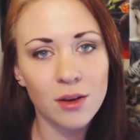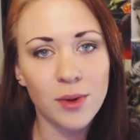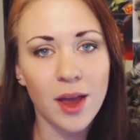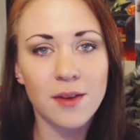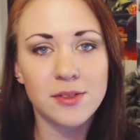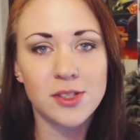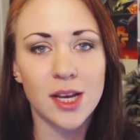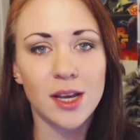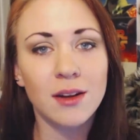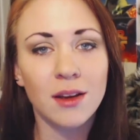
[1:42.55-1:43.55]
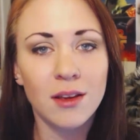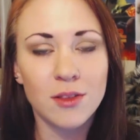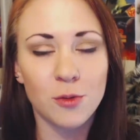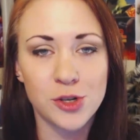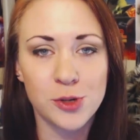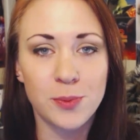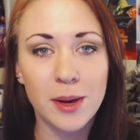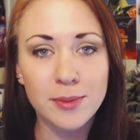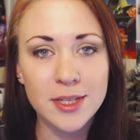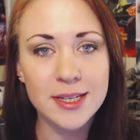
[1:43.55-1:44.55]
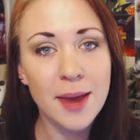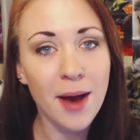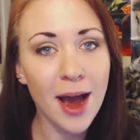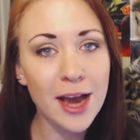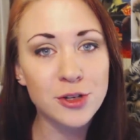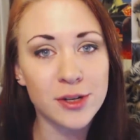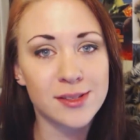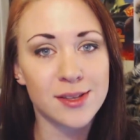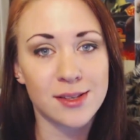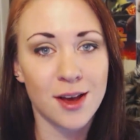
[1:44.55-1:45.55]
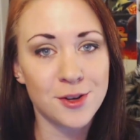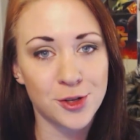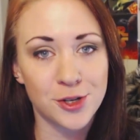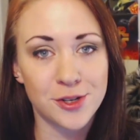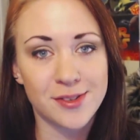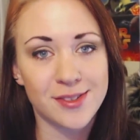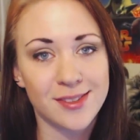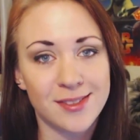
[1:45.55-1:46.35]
we have seen that we should be able to tame hydras as hunters.